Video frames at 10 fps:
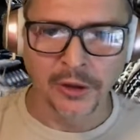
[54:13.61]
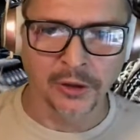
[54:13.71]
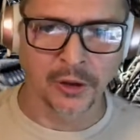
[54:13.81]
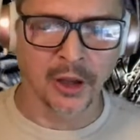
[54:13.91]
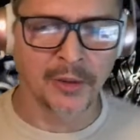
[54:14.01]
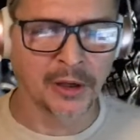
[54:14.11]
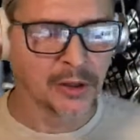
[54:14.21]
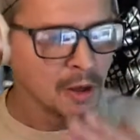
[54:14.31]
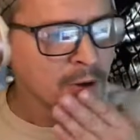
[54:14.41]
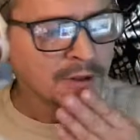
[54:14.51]
You know what I
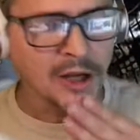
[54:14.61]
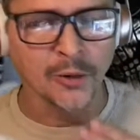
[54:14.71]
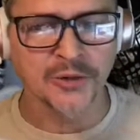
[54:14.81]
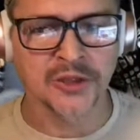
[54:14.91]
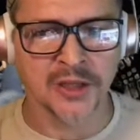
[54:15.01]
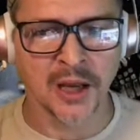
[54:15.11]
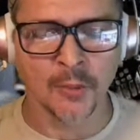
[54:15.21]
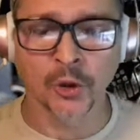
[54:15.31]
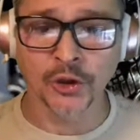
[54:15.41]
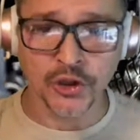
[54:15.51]
mean? The hell was his name?
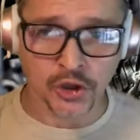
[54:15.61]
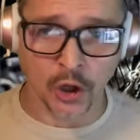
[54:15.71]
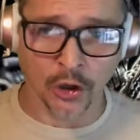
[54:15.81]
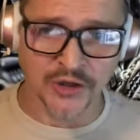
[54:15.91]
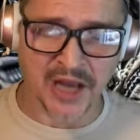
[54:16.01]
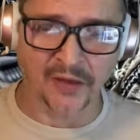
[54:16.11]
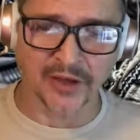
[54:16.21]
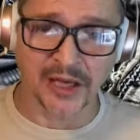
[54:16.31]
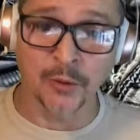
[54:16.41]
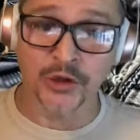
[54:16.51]
Well, it turns out
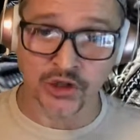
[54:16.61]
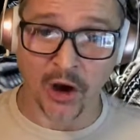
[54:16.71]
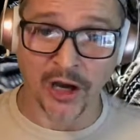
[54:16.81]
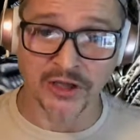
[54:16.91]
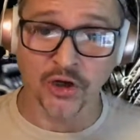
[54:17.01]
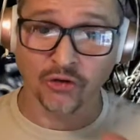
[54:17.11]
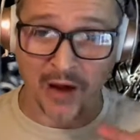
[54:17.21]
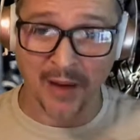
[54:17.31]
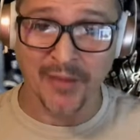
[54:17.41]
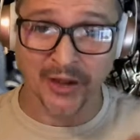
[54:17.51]
that he was trying to
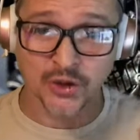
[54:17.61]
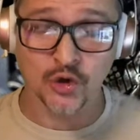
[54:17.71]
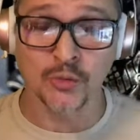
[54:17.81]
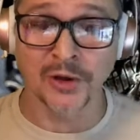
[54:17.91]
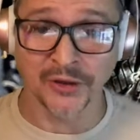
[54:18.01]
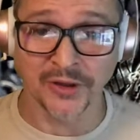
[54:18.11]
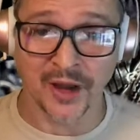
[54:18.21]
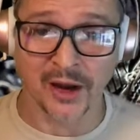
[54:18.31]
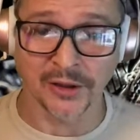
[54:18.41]
grab that $2 million